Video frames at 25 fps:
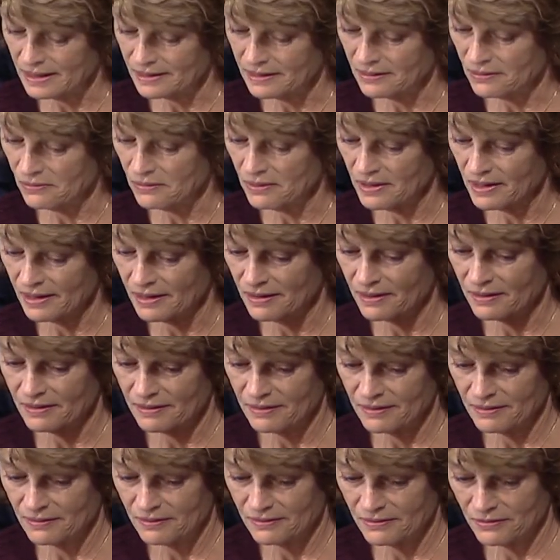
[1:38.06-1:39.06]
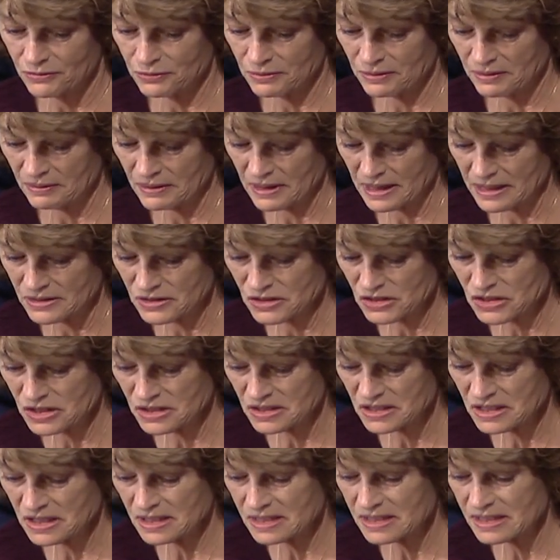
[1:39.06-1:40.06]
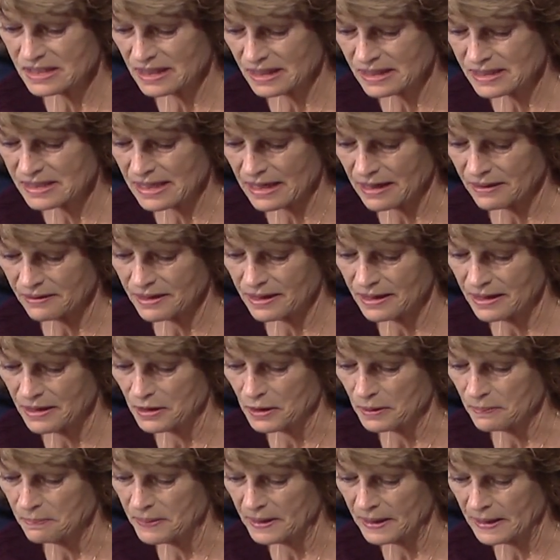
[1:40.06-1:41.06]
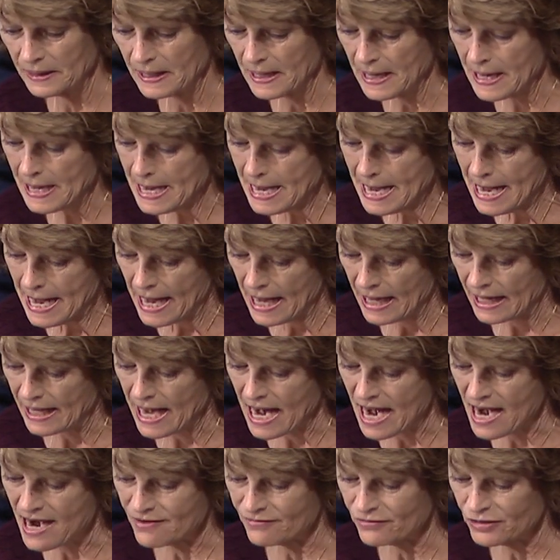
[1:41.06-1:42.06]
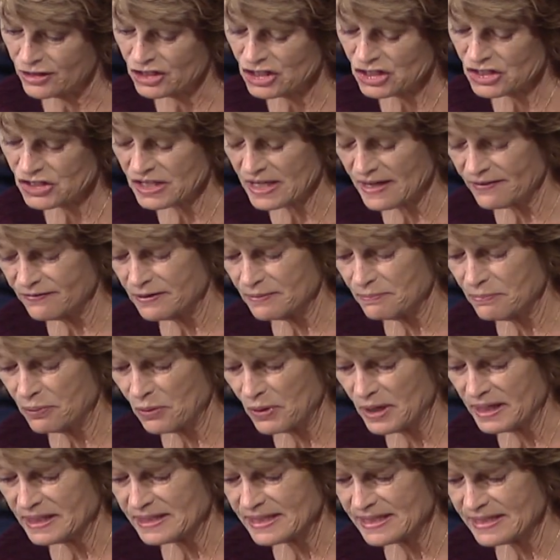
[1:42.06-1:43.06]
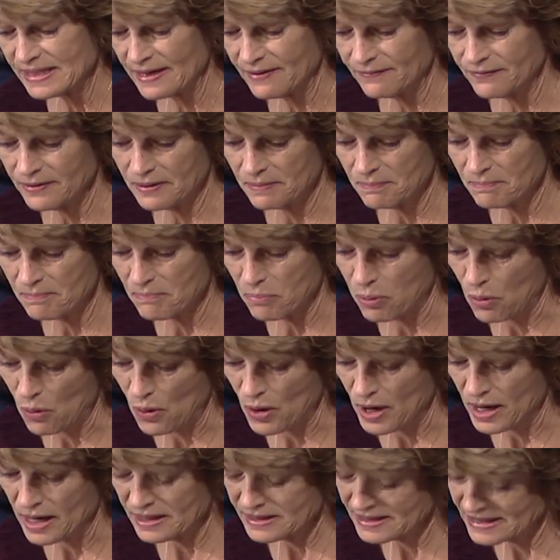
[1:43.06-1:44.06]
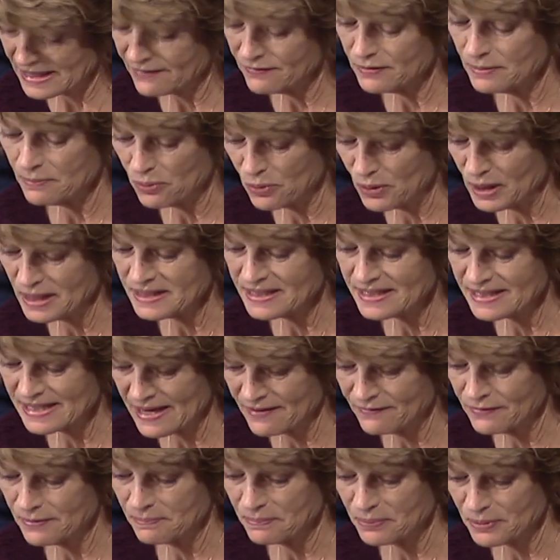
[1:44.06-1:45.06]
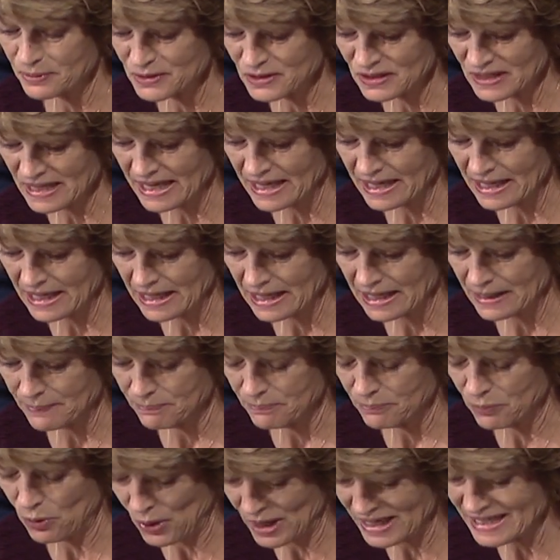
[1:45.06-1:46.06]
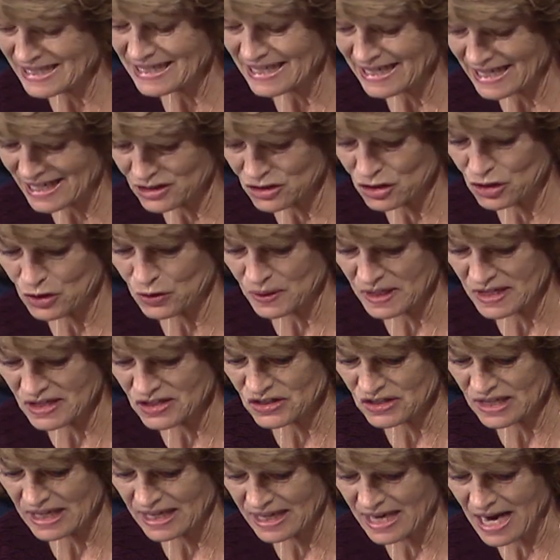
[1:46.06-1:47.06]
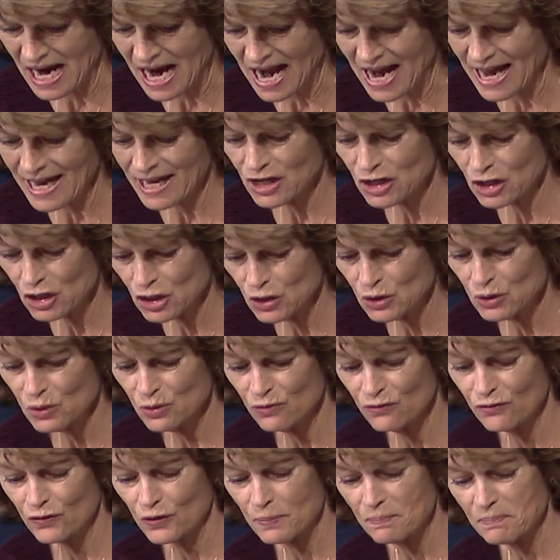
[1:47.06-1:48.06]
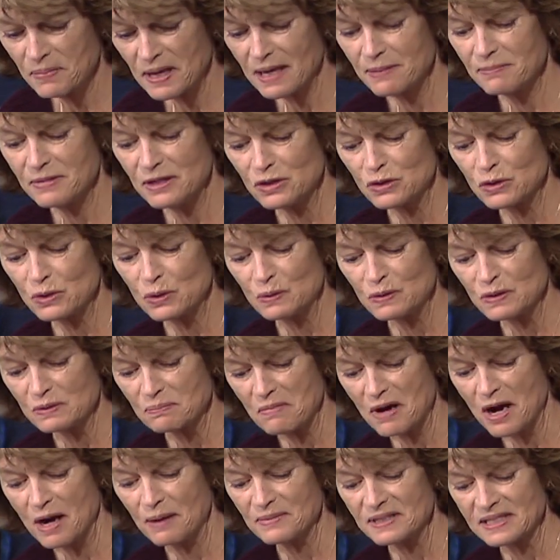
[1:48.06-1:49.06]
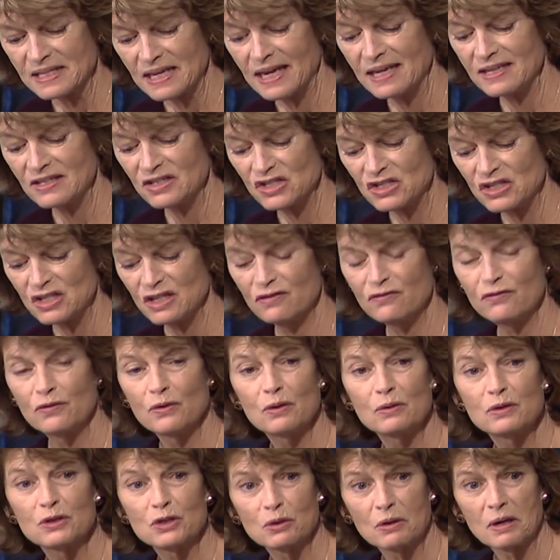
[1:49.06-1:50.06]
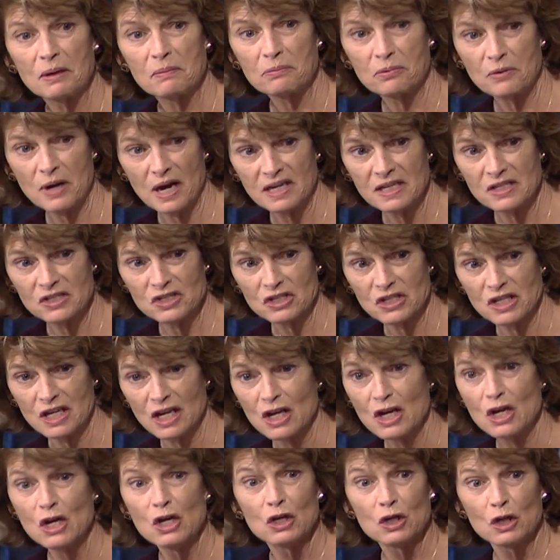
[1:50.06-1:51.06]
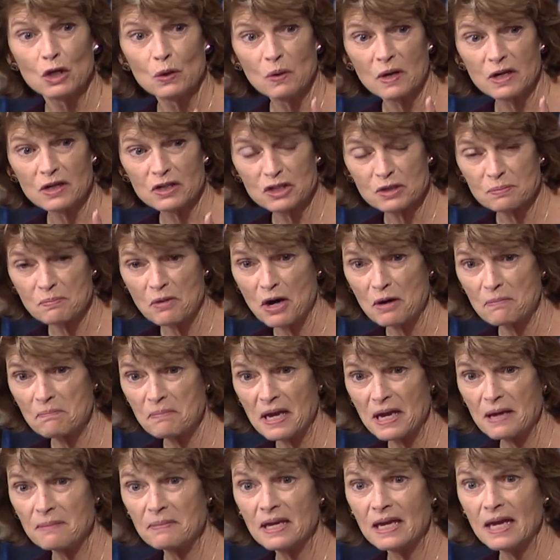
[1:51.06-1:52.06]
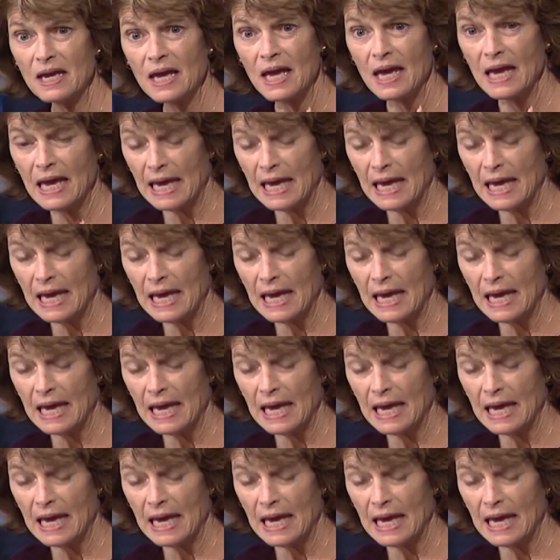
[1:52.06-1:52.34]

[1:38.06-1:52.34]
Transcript: I don't want to throw out statistics out here, but an average 7.7 percent point increase in IQ for babies whose moms ate seafood during pregnancy. You want a smart baby?